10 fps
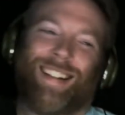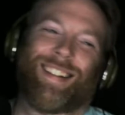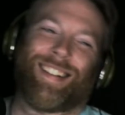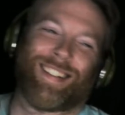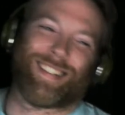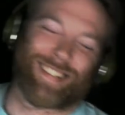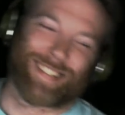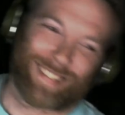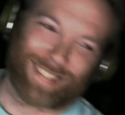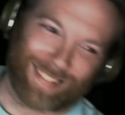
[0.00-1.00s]
fuck this
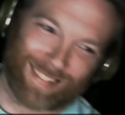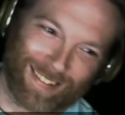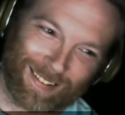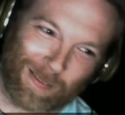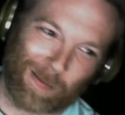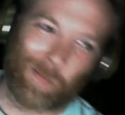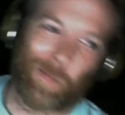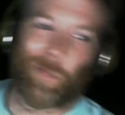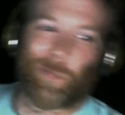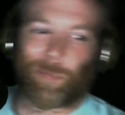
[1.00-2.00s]
shit.
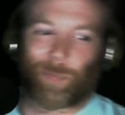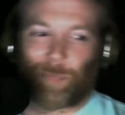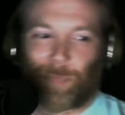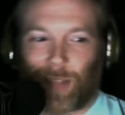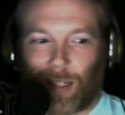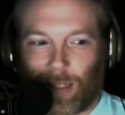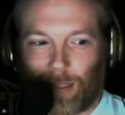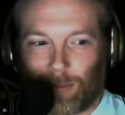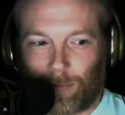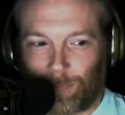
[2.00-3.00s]
You deal with
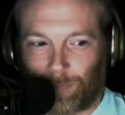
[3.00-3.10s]
them.